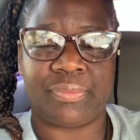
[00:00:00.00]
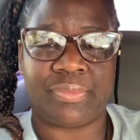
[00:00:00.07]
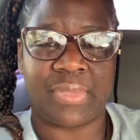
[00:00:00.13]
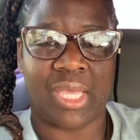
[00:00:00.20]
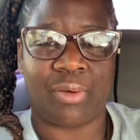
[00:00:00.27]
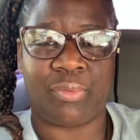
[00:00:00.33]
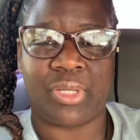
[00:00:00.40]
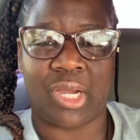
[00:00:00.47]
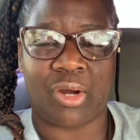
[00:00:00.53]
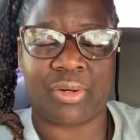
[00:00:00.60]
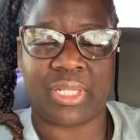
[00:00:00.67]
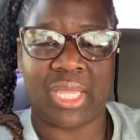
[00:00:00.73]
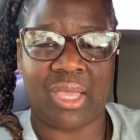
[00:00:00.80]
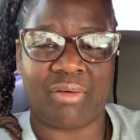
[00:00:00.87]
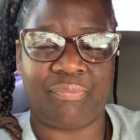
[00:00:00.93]
that we
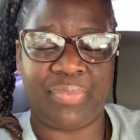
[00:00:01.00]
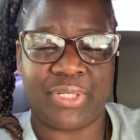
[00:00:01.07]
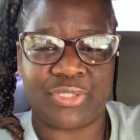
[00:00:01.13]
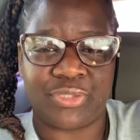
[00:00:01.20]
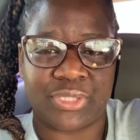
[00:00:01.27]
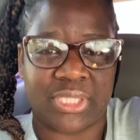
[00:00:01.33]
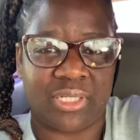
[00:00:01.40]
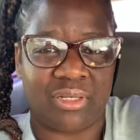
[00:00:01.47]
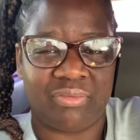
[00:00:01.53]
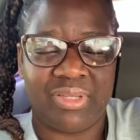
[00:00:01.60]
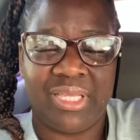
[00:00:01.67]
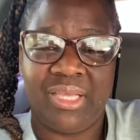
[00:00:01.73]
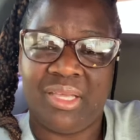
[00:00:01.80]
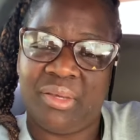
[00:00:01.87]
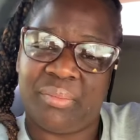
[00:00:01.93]
already have pictures of,
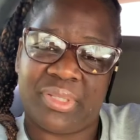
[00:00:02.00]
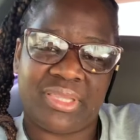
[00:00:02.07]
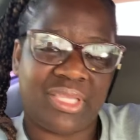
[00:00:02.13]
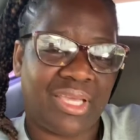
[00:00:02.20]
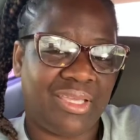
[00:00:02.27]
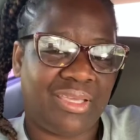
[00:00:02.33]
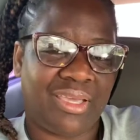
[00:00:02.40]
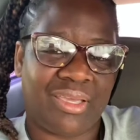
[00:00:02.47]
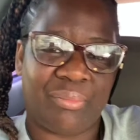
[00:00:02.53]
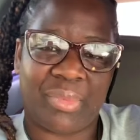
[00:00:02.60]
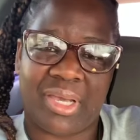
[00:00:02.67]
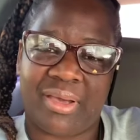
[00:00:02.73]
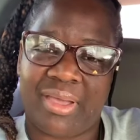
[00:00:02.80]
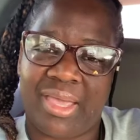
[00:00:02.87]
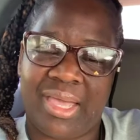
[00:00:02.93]
but they came
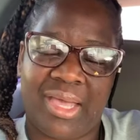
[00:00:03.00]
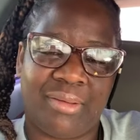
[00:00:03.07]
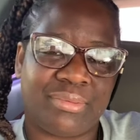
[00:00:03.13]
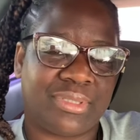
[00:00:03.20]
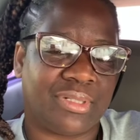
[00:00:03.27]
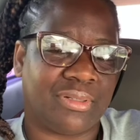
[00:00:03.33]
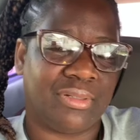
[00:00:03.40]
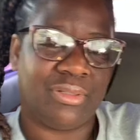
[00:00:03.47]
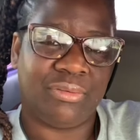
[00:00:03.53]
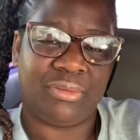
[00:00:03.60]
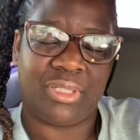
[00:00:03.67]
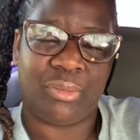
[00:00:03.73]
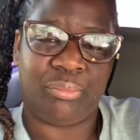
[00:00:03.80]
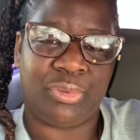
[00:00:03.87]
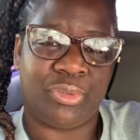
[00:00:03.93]
out
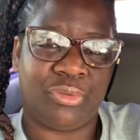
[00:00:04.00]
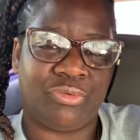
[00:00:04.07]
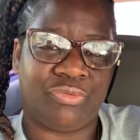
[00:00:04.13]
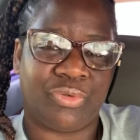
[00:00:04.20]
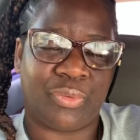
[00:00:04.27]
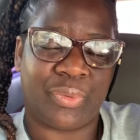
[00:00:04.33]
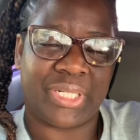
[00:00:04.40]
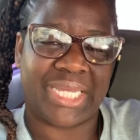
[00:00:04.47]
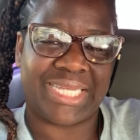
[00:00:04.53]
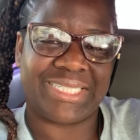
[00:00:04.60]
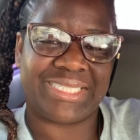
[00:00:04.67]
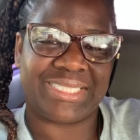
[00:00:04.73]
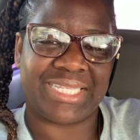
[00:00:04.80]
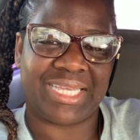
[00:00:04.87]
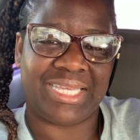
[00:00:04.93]
absolutely beautiful. When I
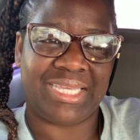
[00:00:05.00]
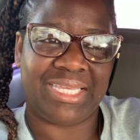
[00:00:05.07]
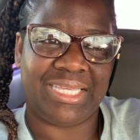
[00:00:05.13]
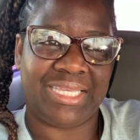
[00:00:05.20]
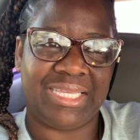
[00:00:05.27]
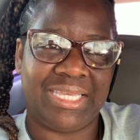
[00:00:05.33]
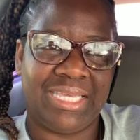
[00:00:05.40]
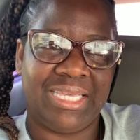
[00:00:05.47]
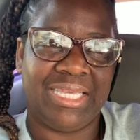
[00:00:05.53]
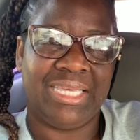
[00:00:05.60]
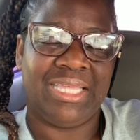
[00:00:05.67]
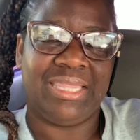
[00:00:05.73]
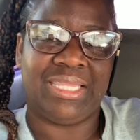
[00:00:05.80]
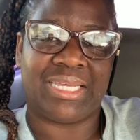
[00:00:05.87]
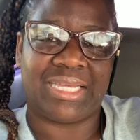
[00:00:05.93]
say
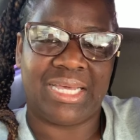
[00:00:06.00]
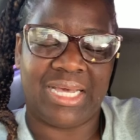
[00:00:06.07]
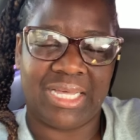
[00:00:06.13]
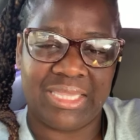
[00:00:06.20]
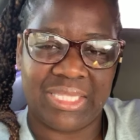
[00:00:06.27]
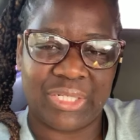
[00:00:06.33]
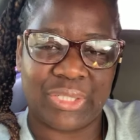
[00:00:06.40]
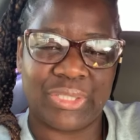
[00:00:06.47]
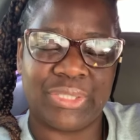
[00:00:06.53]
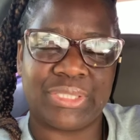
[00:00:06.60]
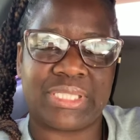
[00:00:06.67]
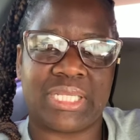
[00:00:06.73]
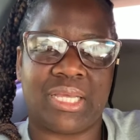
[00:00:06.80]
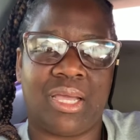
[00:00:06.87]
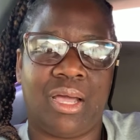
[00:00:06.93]
the colors
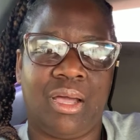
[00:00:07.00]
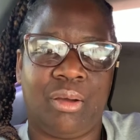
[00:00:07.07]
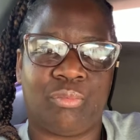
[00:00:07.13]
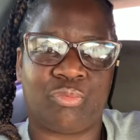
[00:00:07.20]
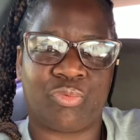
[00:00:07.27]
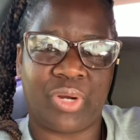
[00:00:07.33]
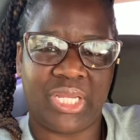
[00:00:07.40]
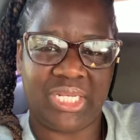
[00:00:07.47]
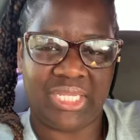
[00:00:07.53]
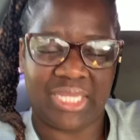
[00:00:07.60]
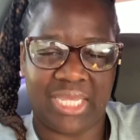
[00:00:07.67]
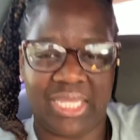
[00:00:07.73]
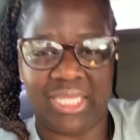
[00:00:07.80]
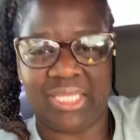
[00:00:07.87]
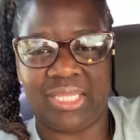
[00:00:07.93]

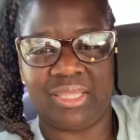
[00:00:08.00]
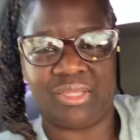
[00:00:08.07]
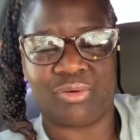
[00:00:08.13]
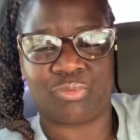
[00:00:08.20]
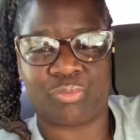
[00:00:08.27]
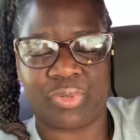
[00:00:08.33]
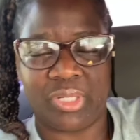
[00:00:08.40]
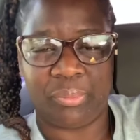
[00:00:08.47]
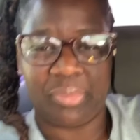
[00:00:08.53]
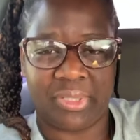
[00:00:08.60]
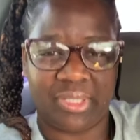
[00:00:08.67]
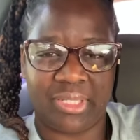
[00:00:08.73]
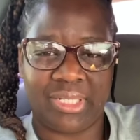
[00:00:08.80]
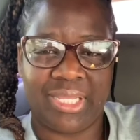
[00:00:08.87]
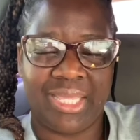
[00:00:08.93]
radiate, the
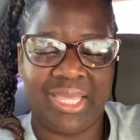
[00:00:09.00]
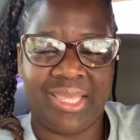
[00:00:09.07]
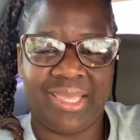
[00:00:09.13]
ribbon,